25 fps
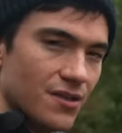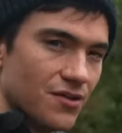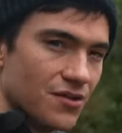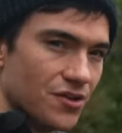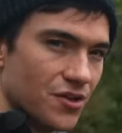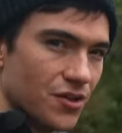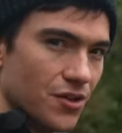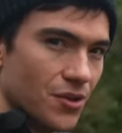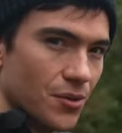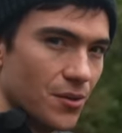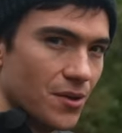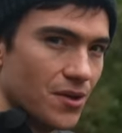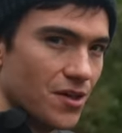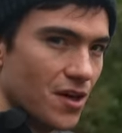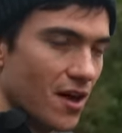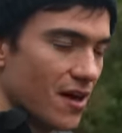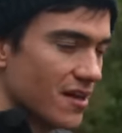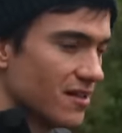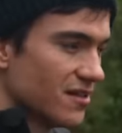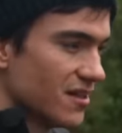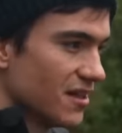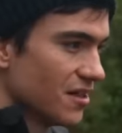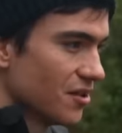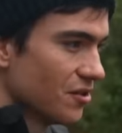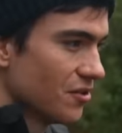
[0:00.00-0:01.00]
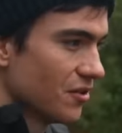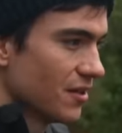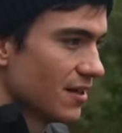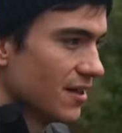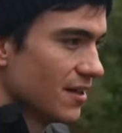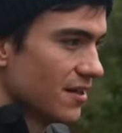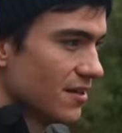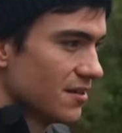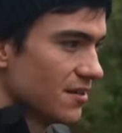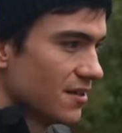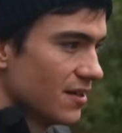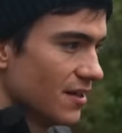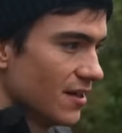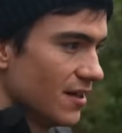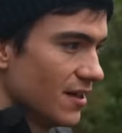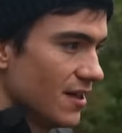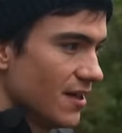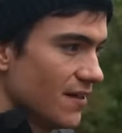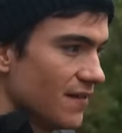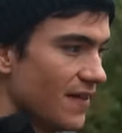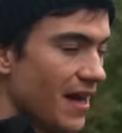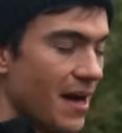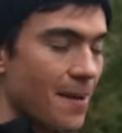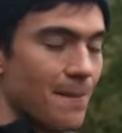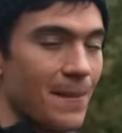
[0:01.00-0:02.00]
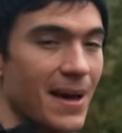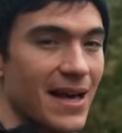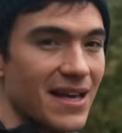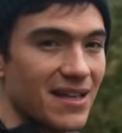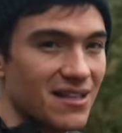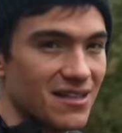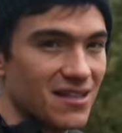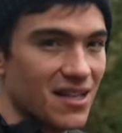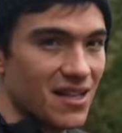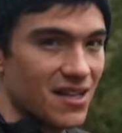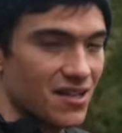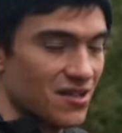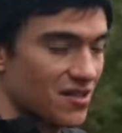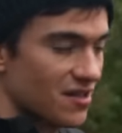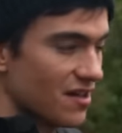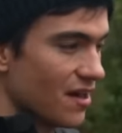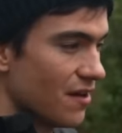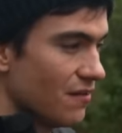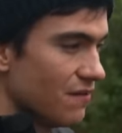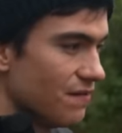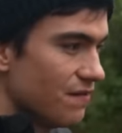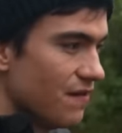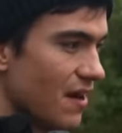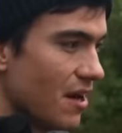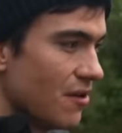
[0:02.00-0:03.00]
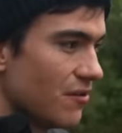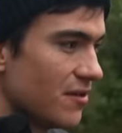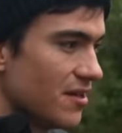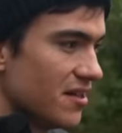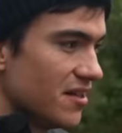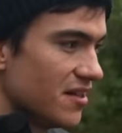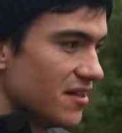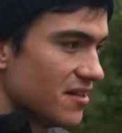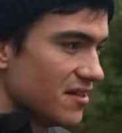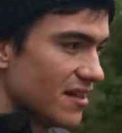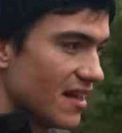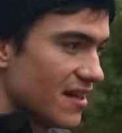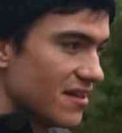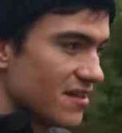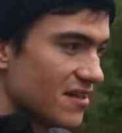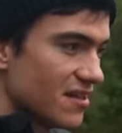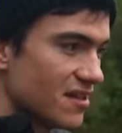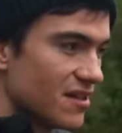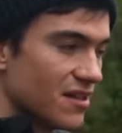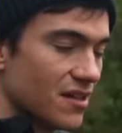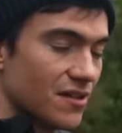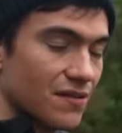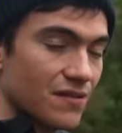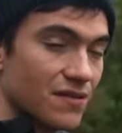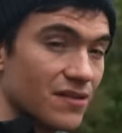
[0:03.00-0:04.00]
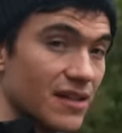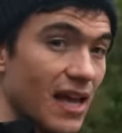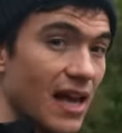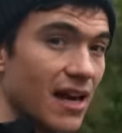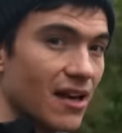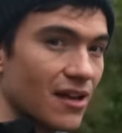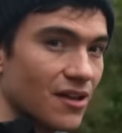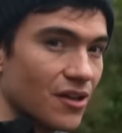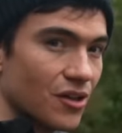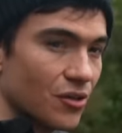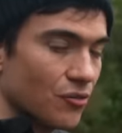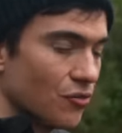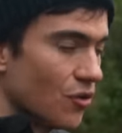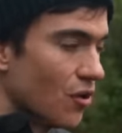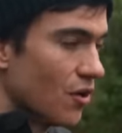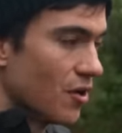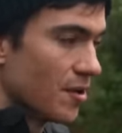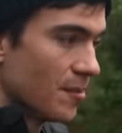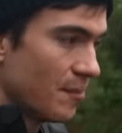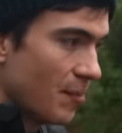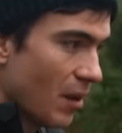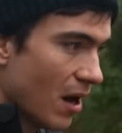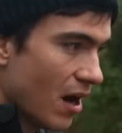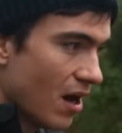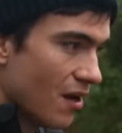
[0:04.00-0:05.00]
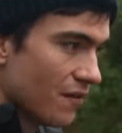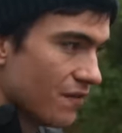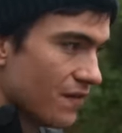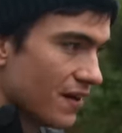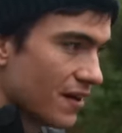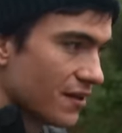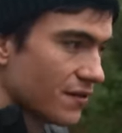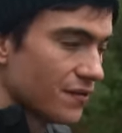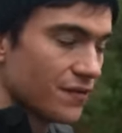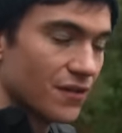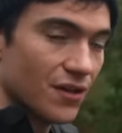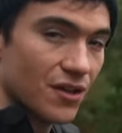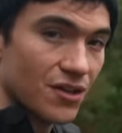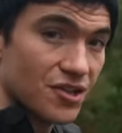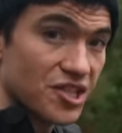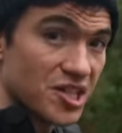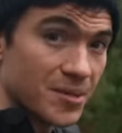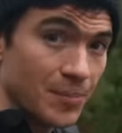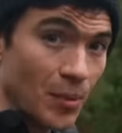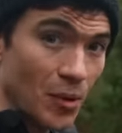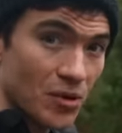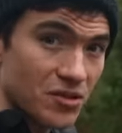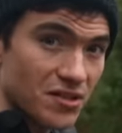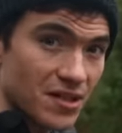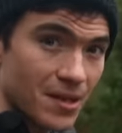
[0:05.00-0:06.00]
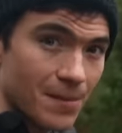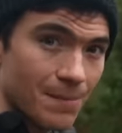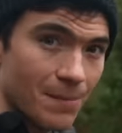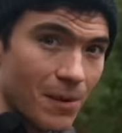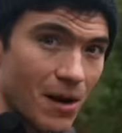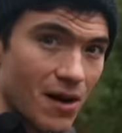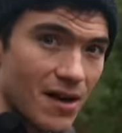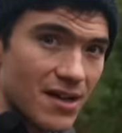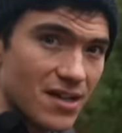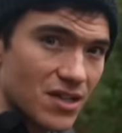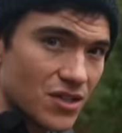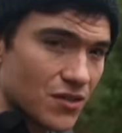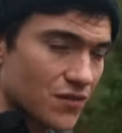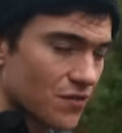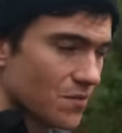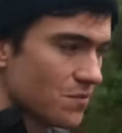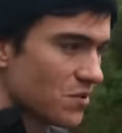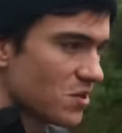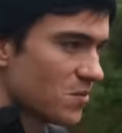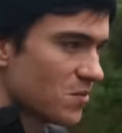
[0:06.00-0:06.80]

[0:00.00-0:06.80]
to 90 degrees. That makes this a very sensitive, delicate rod, perfect for spotting bites from